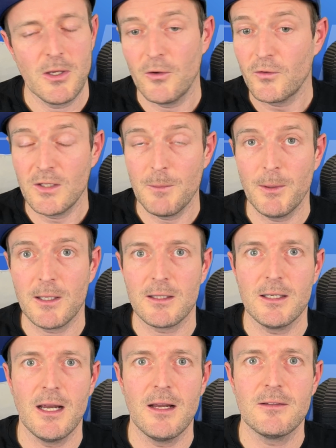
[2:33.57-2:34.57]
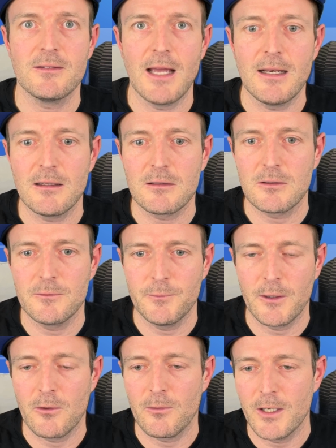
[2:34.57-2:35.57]
There's typically a standard
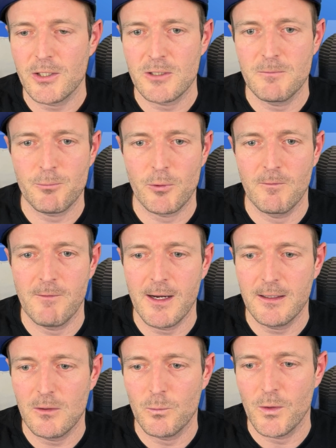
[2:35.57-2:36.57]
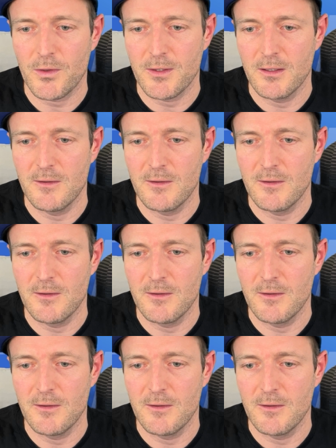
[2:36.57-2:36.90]
configuration provided with the